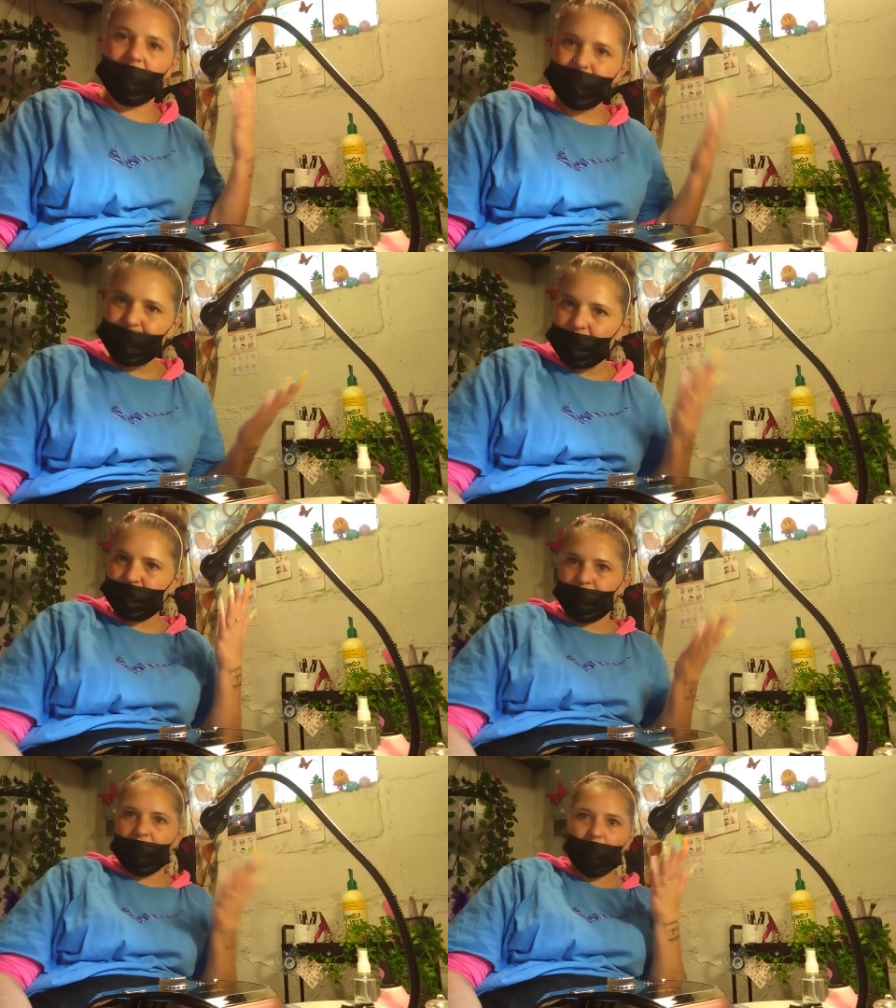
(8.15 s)
I
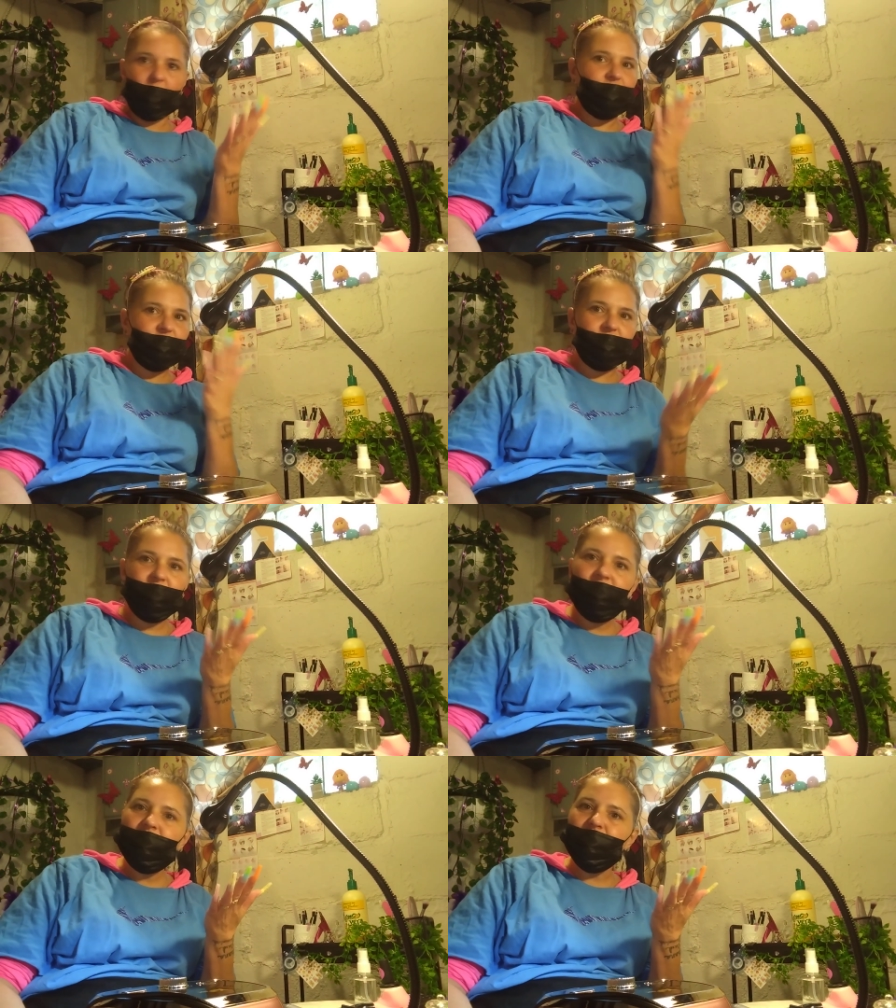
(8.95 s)
don't know what it
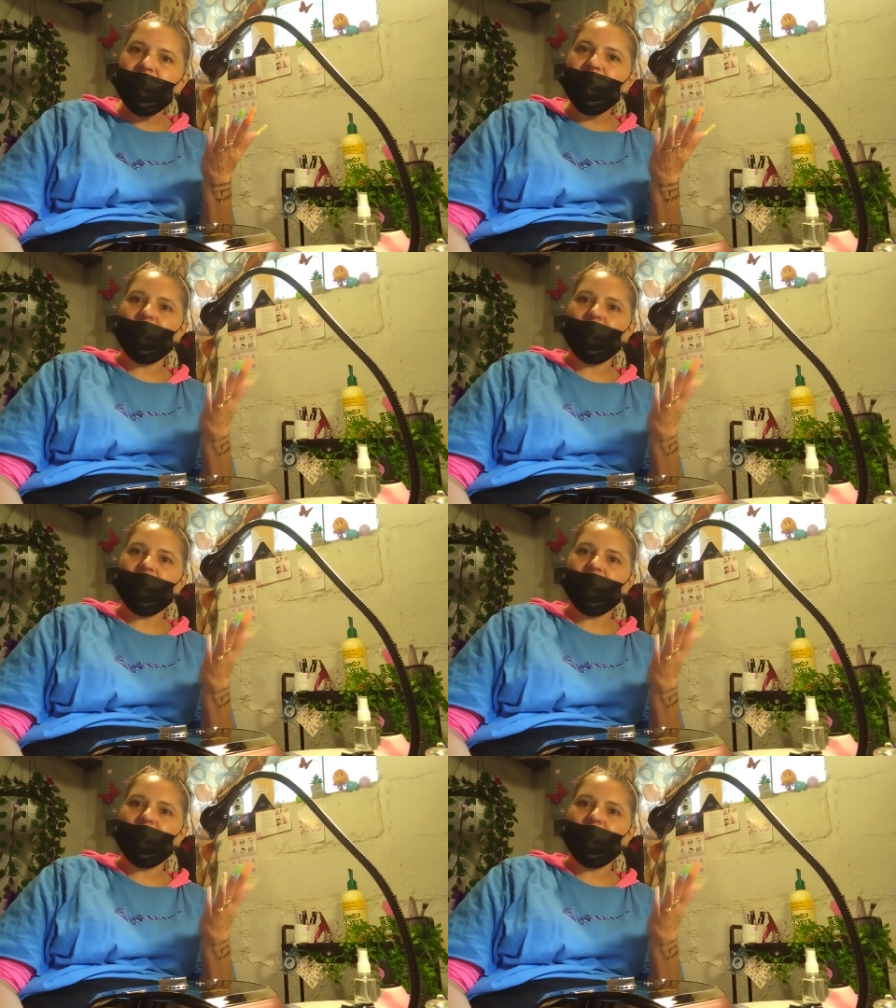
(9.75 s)
is.